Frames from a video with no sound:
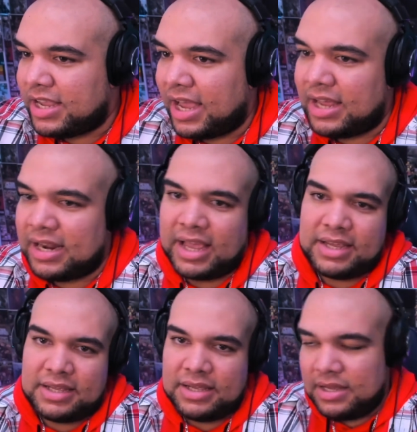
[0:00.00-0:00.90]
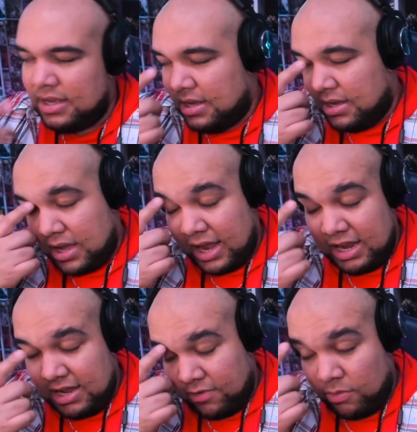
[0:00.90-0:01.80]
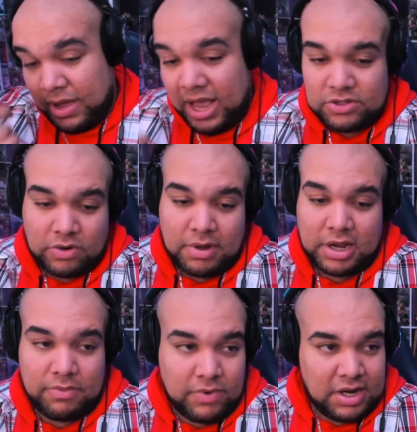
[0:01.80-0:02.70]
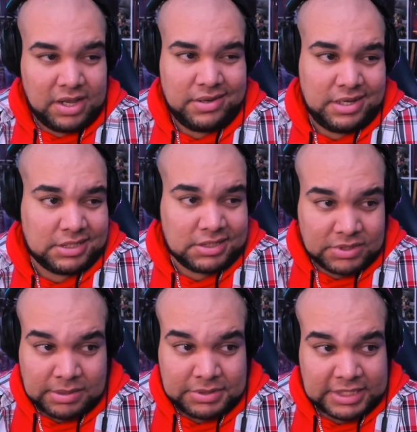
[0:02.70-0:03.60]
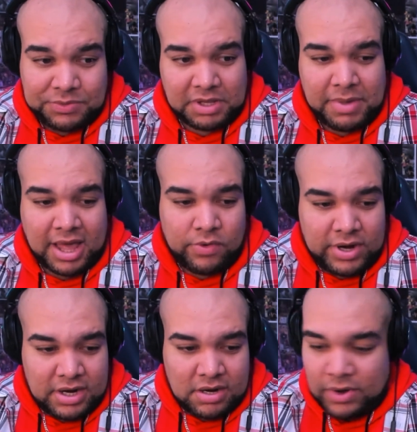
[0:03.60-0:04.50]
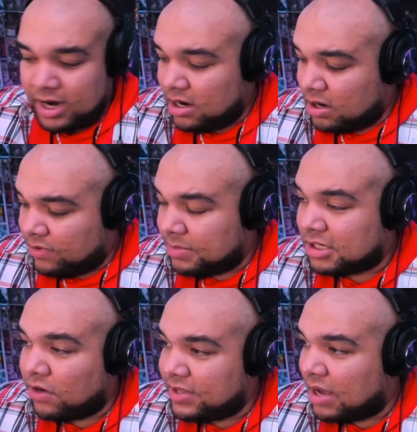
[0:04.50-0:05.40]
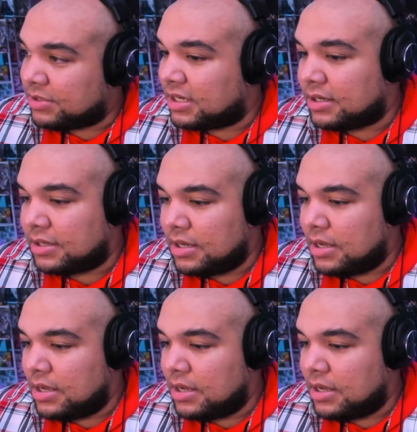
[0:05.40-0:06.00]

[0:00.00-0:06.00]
get, like, any real backstory about him, really. He just was obsessed with the ballerina, wanted her for himself, and that was it.